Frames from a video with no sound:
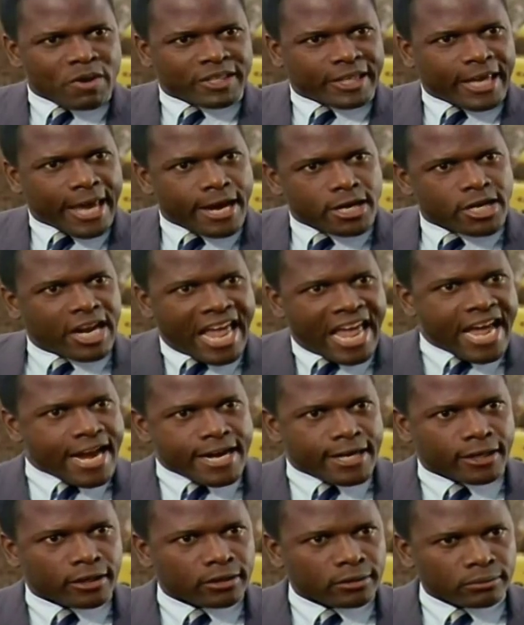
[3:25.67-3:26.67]
was killed
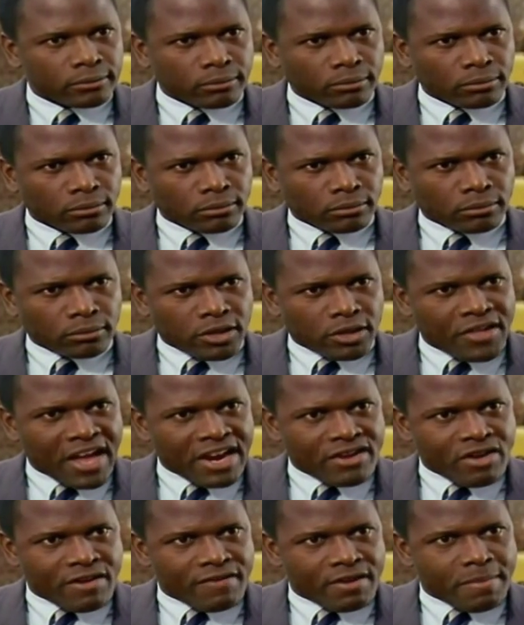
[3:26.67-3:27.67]
here
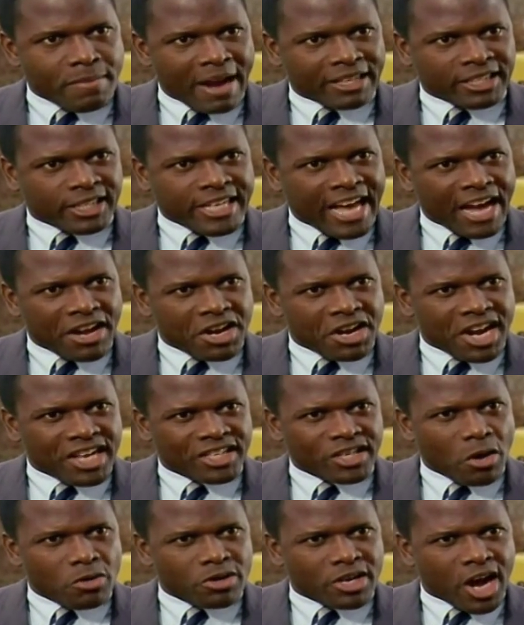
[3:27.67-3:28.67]
then driven back to town in
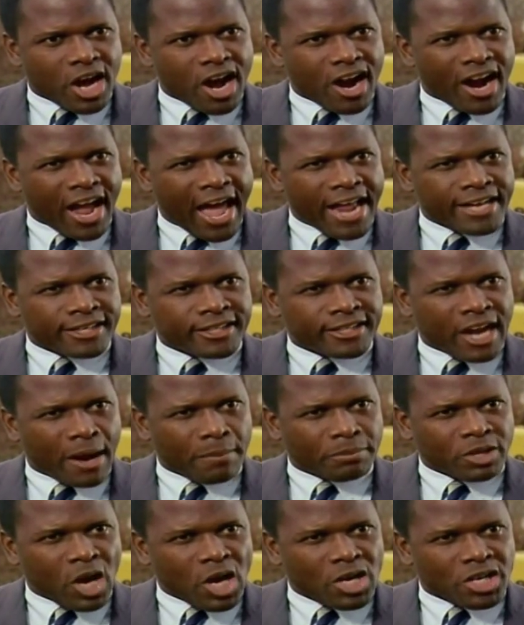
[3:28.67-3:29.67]
his own car and
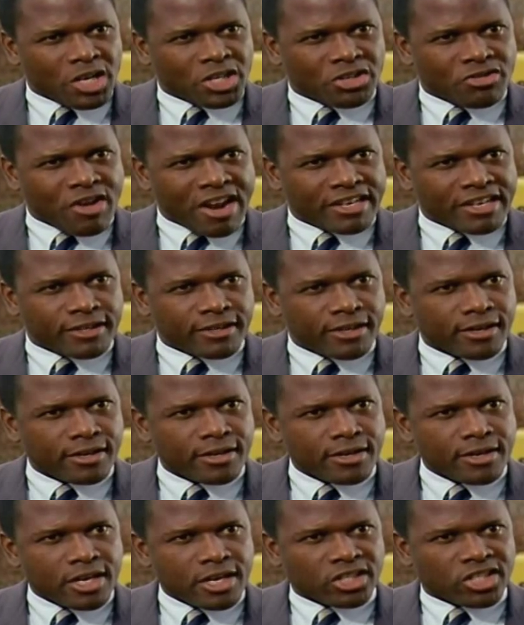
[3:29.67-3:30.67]
dumped on the streets.
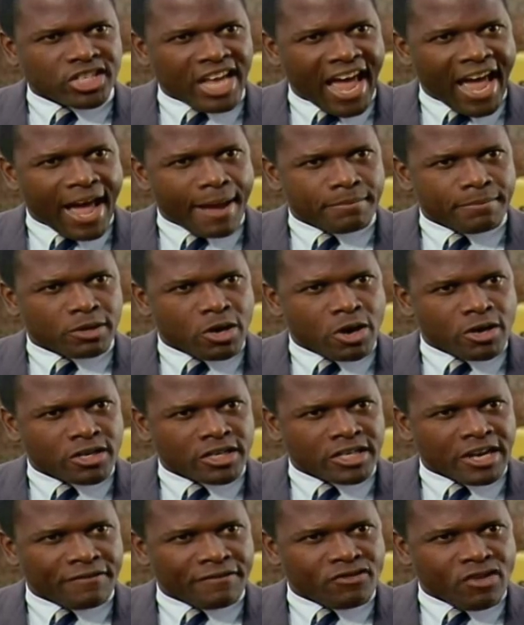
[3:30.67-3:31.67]
Sam
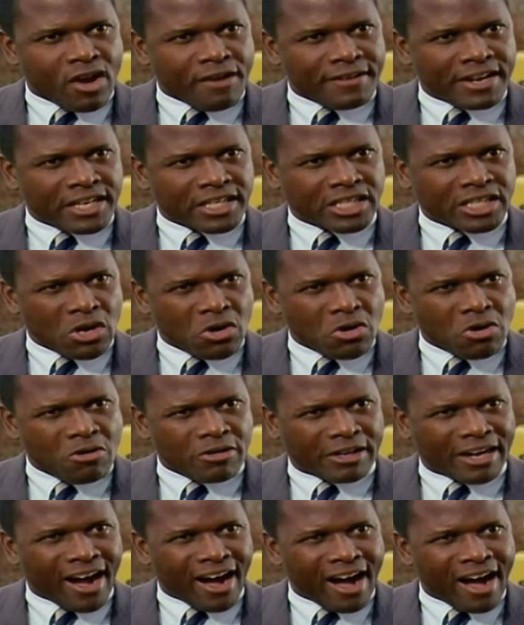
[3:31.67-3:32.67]
couldn't have driven
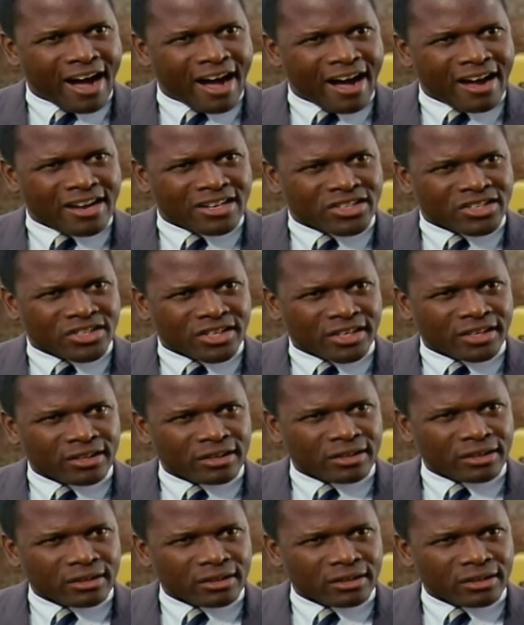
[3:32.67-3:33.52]
two cars.